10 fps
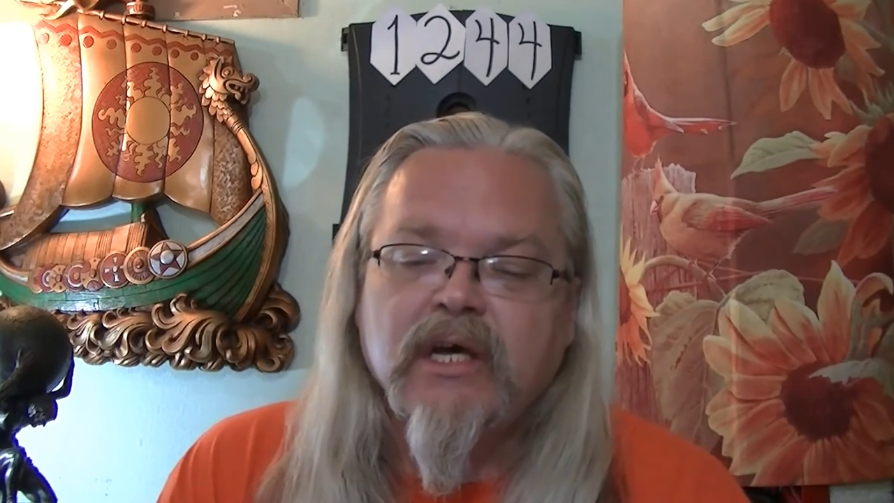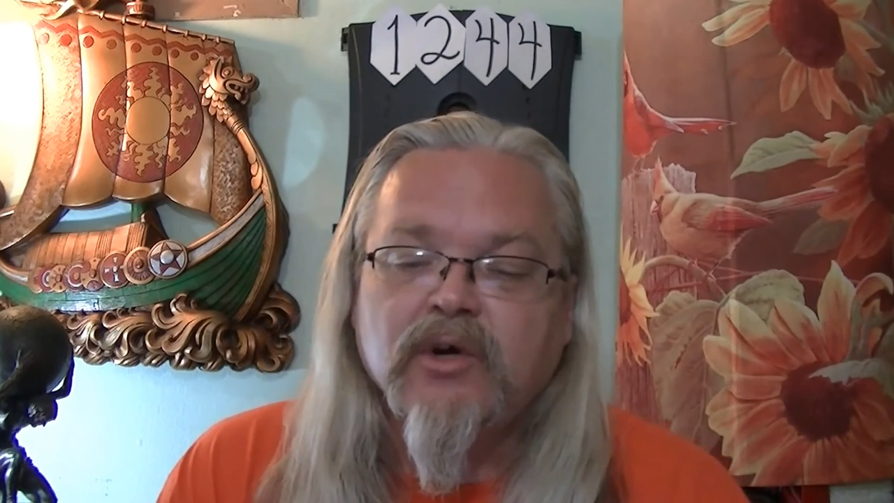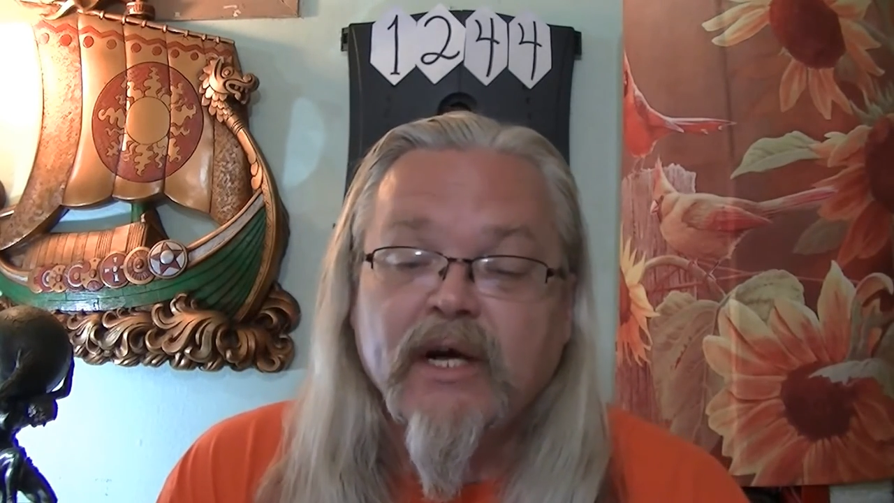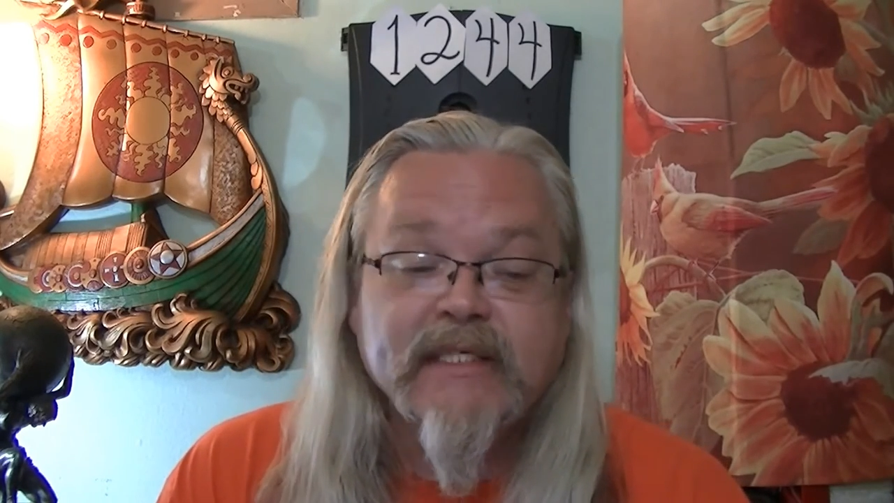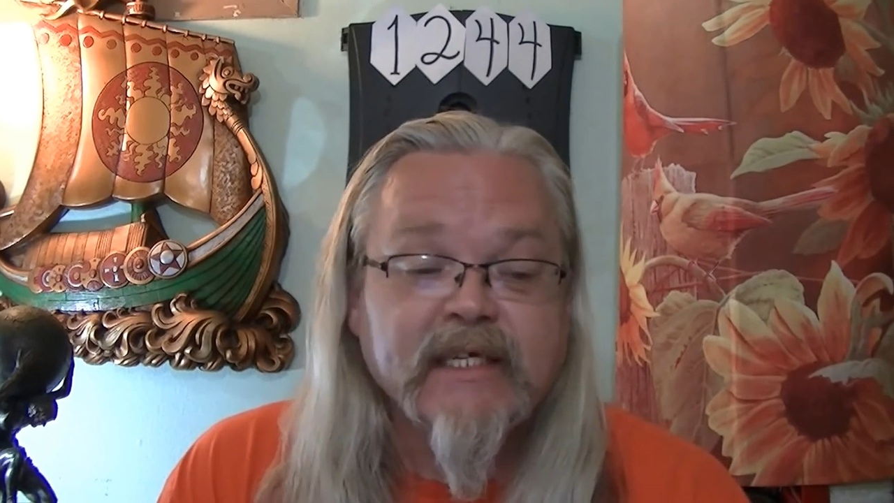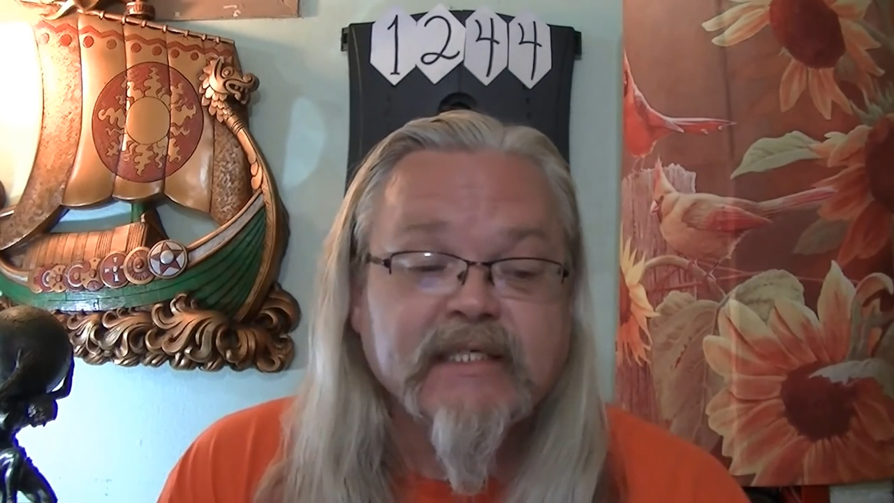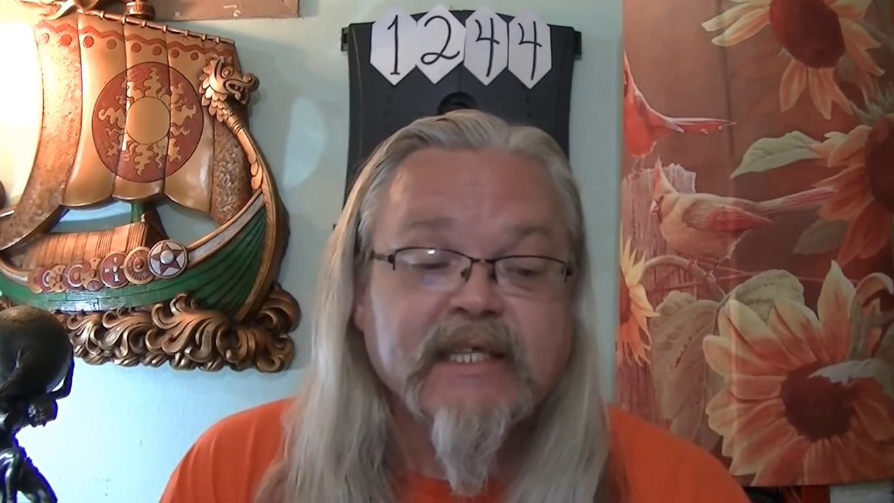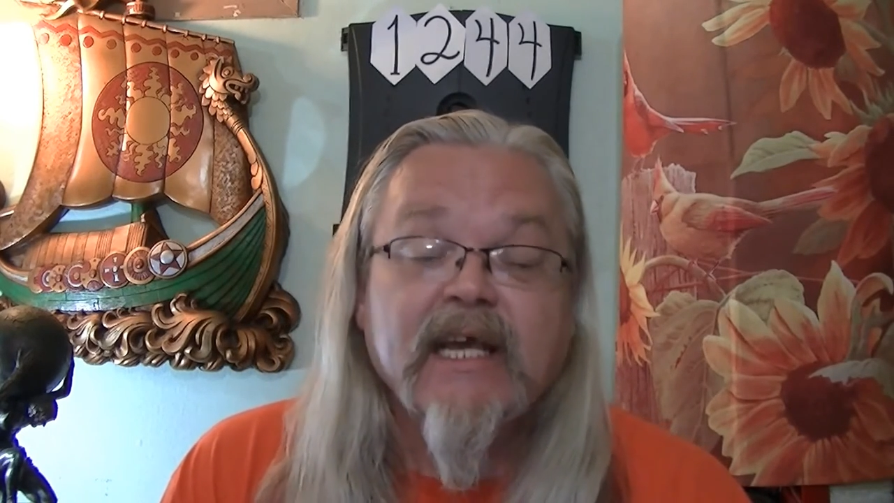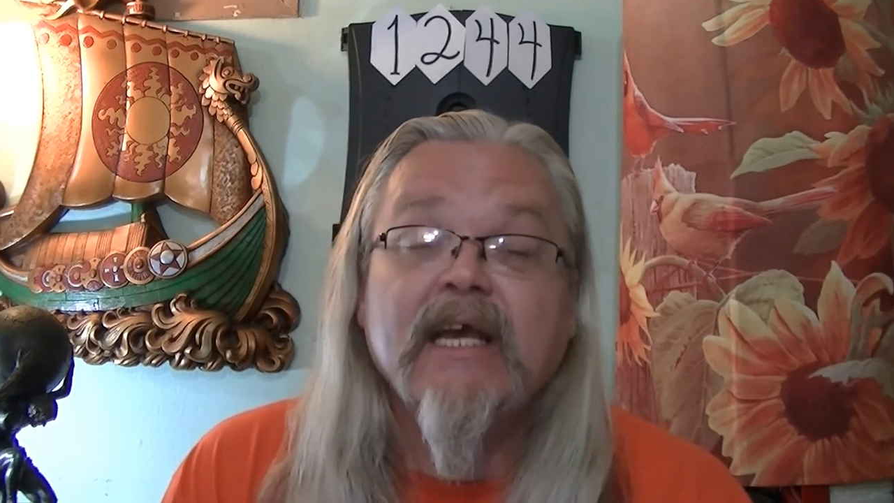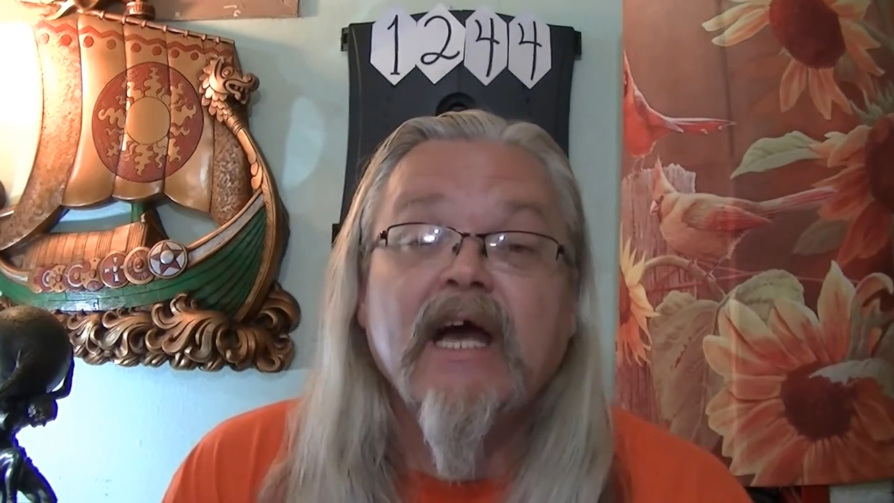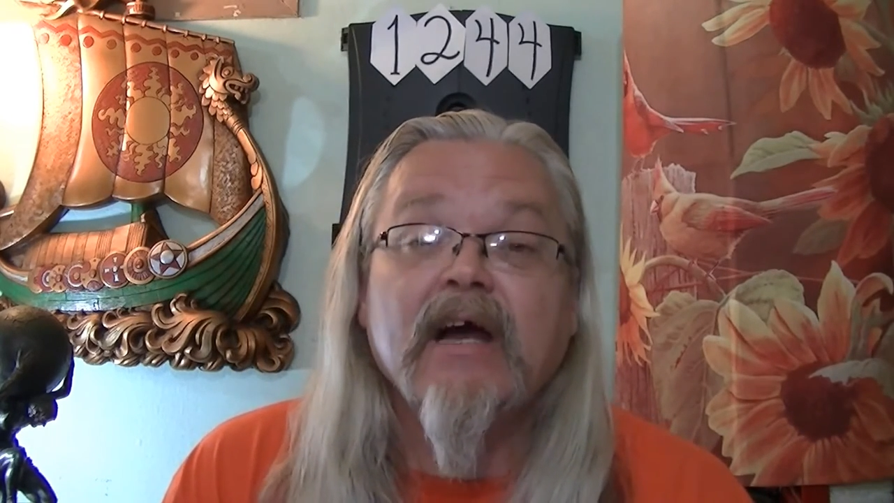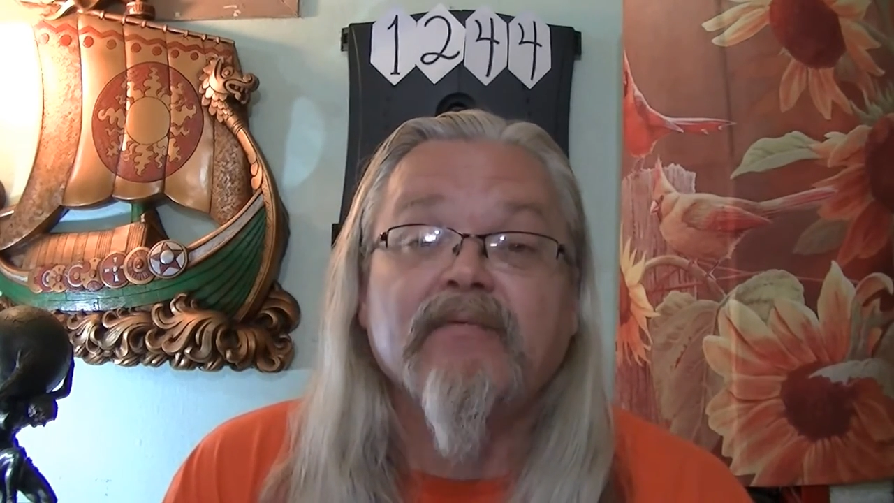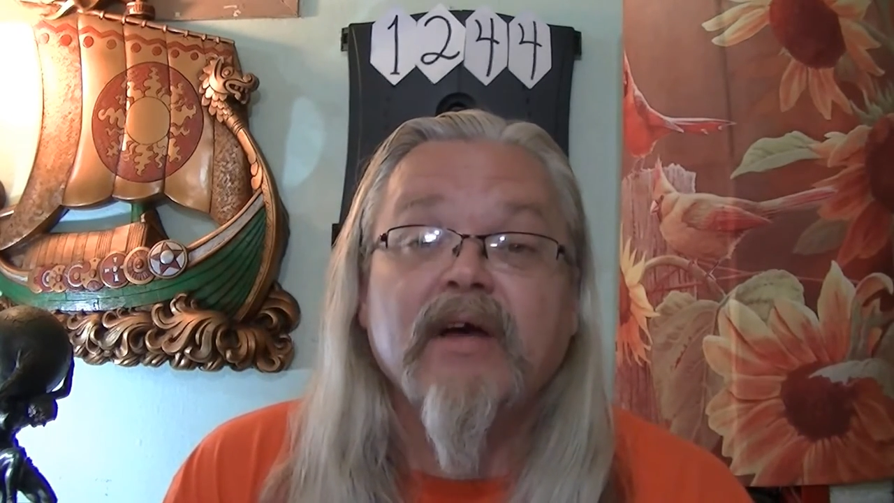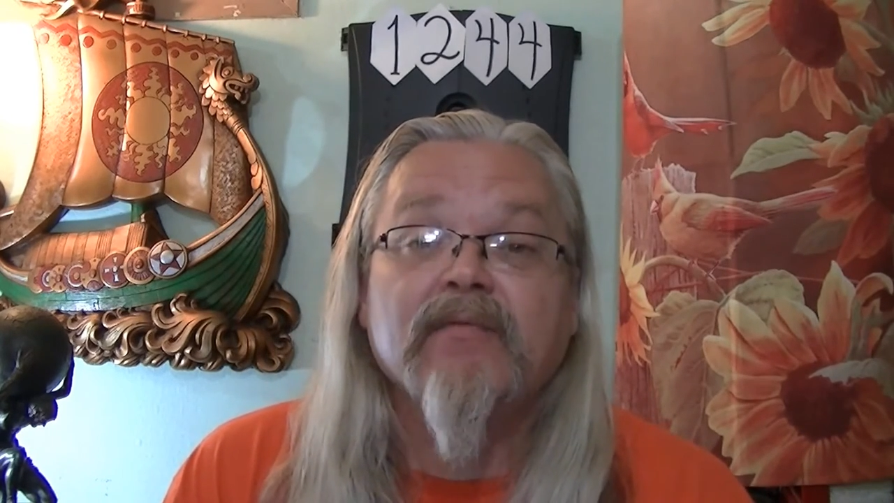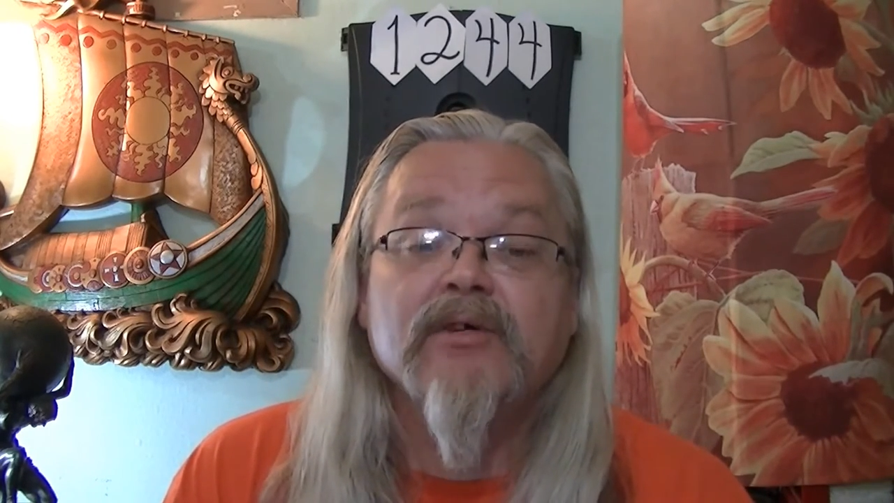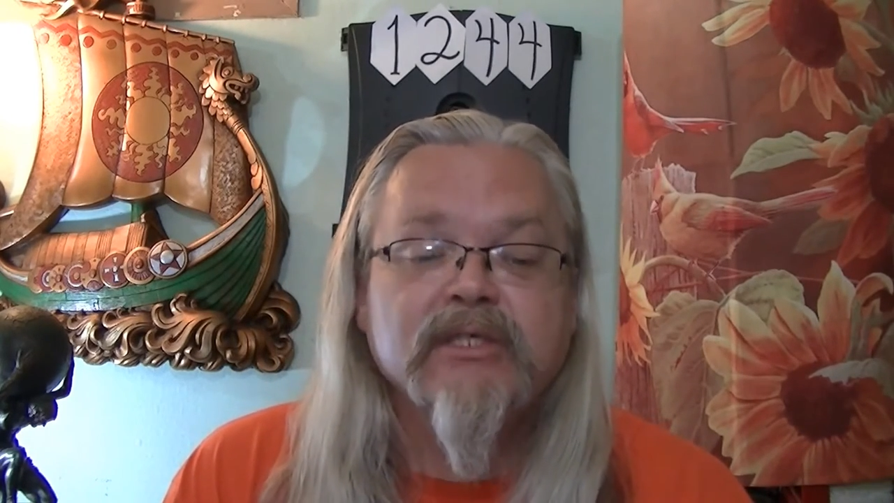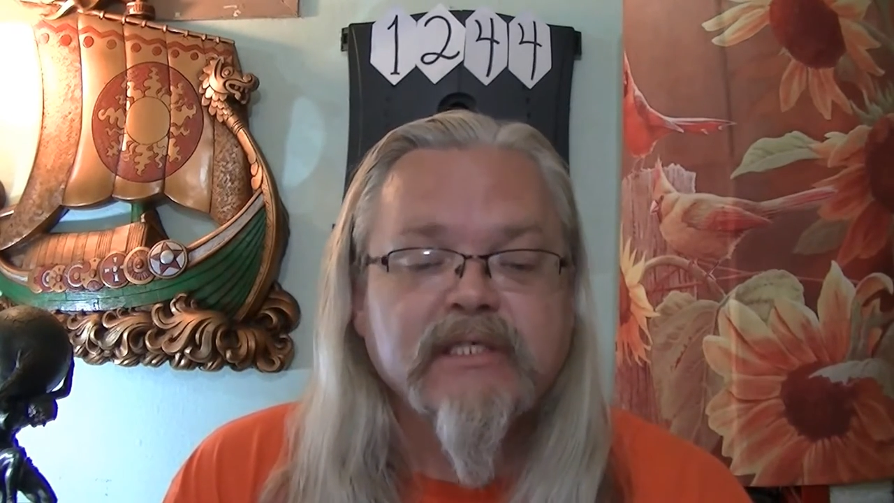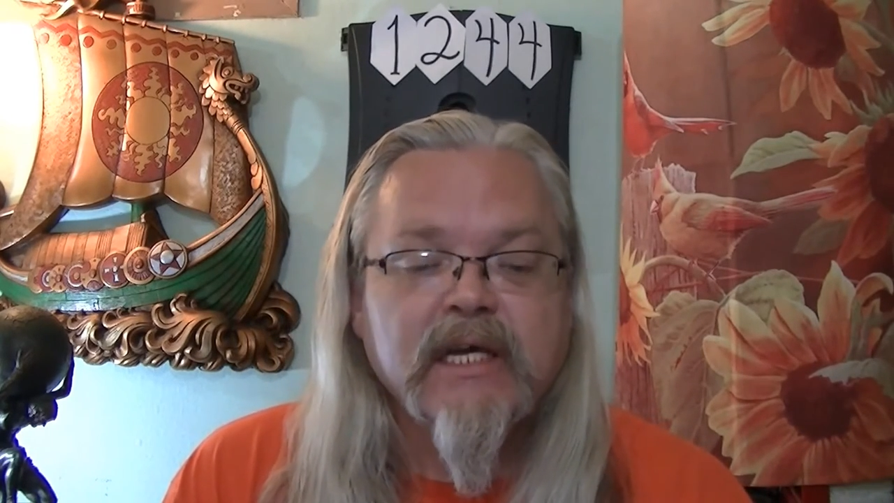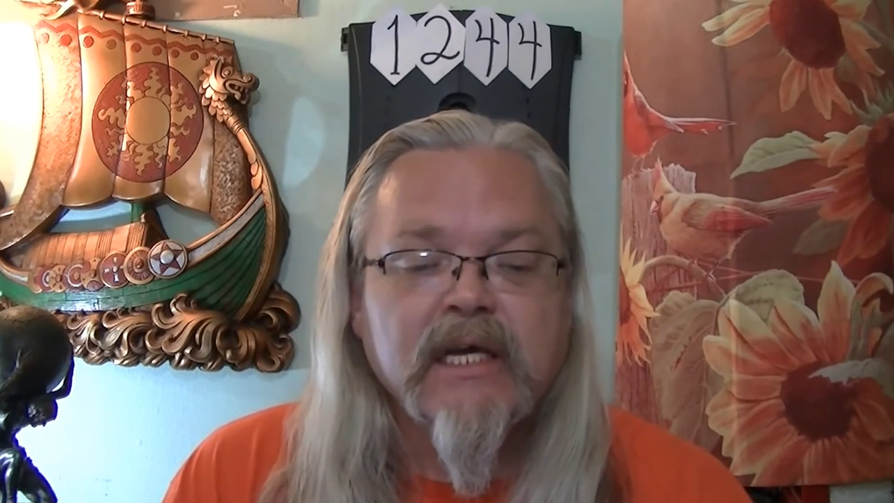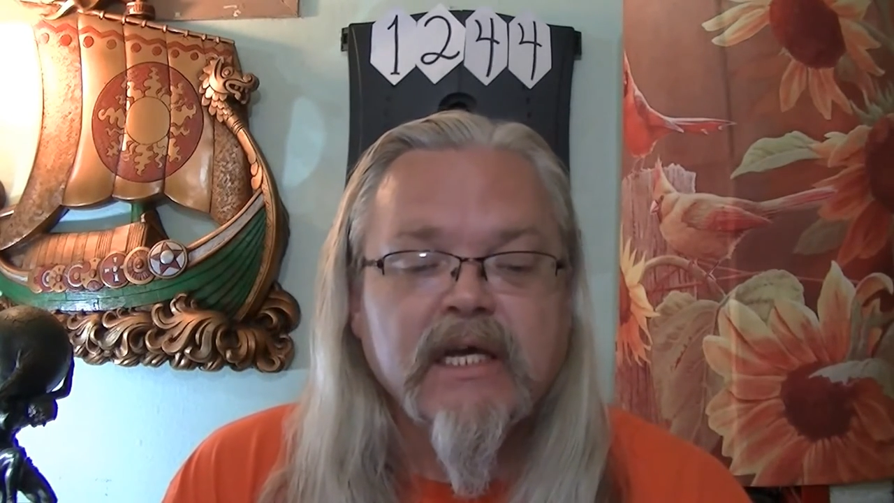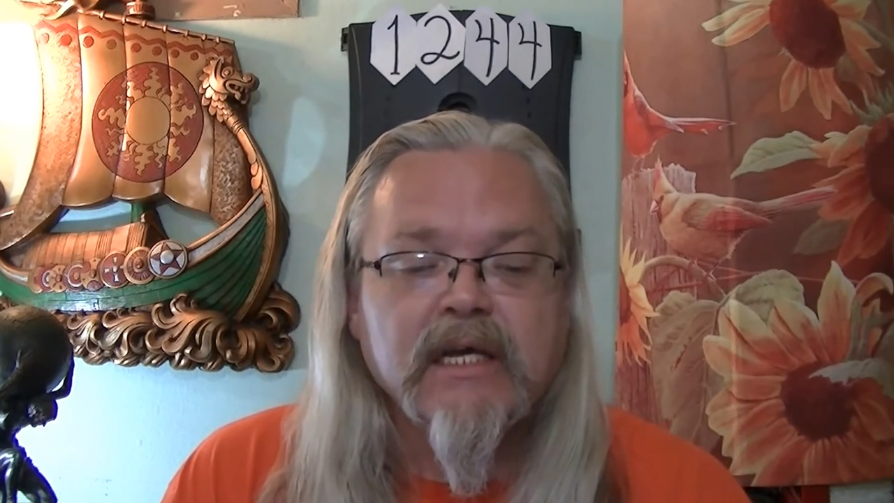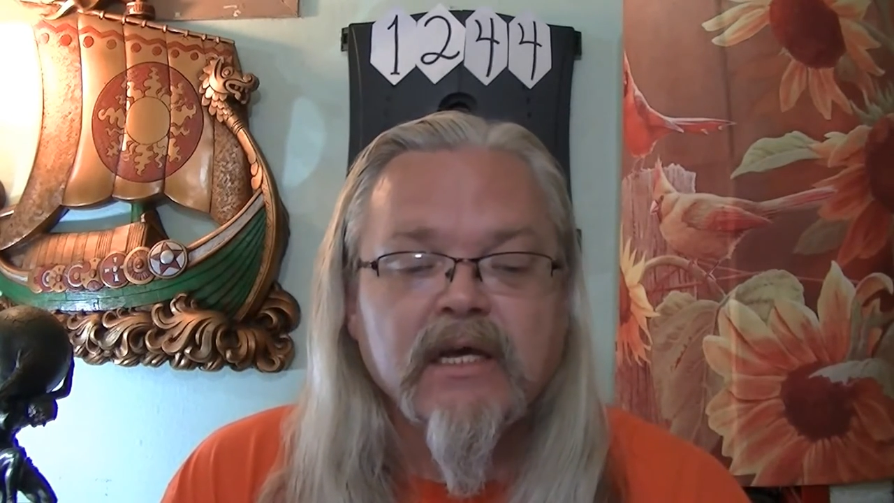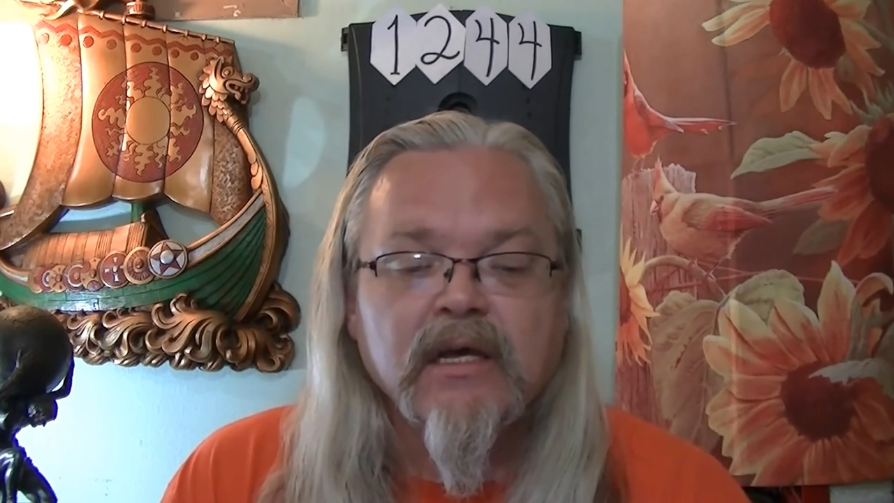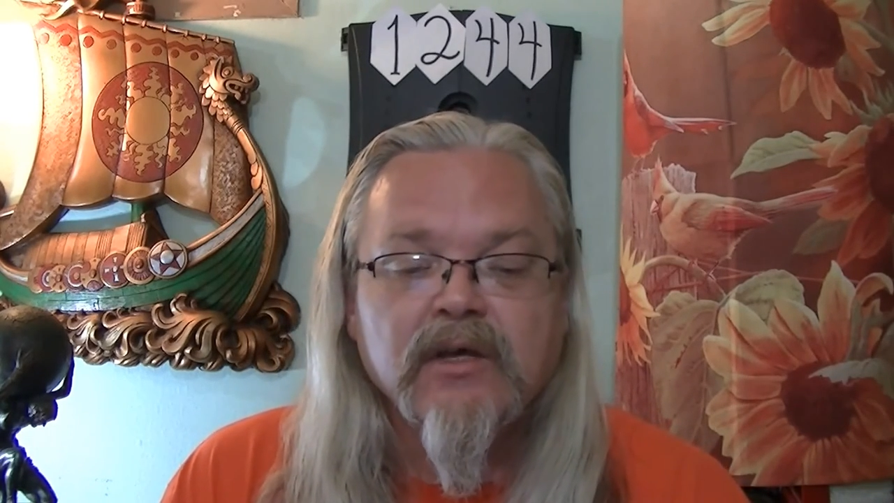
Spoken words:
Craziest thing I've ever seen.